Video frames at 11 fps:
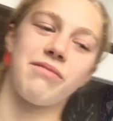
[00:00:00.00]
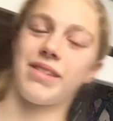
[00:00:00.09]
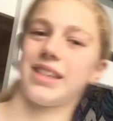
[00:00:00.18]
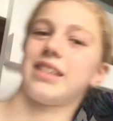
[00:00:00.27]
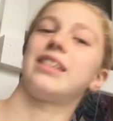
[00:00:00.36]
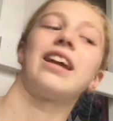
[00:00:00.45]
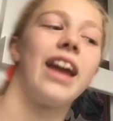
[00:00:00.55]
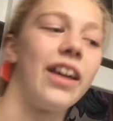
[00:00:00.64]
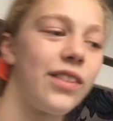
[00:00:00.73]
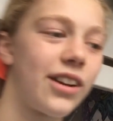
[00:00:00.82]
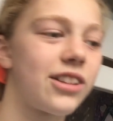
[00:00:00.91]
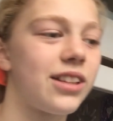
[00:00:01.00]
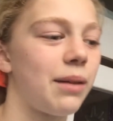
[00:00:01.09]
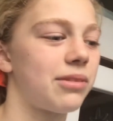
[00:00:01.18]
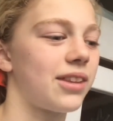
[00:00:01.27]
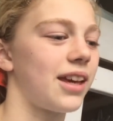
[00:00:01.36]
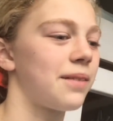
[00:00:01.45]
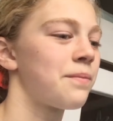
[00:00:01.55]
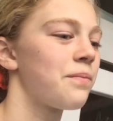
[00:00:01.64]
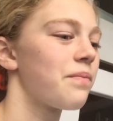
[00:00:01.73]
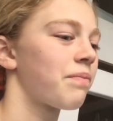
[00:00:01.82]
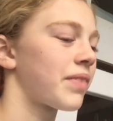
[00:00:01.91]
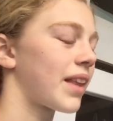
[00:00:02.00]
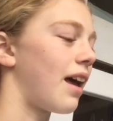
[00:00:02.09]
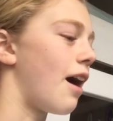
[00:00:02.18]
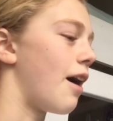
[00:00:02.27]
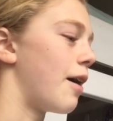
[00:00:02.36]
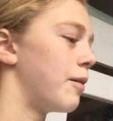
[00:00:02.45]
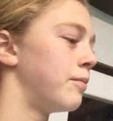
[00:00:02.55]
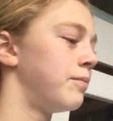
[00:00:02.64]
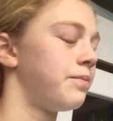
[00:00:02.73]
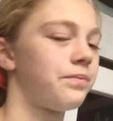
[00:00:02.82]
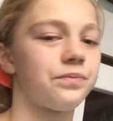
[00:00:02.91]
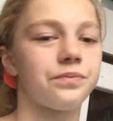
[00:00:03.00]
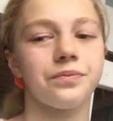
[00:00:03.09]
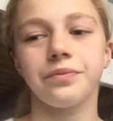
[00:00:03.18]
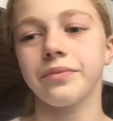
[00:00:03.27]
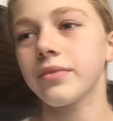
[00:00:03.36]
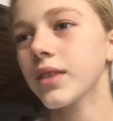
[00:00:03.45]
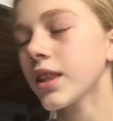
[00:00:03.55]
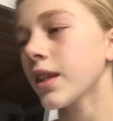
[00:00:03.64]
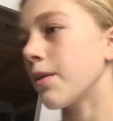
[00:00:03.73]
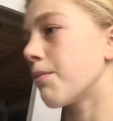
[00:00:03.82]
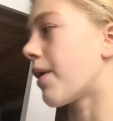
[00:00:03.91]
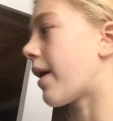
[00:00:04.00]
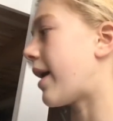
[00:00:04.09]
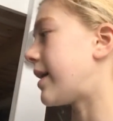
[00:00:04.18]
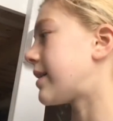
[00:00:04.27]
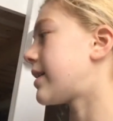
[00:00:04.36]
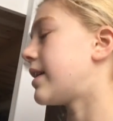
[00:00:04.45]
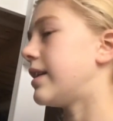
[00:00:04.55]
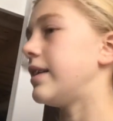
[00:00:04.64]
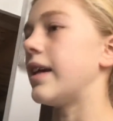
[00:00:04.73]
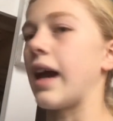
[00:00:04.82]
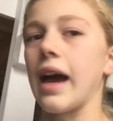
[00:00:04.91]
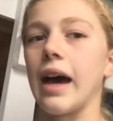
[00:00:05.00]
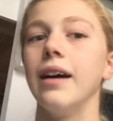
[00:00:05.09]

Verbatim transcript: mixed together type thing. Um, but yeah,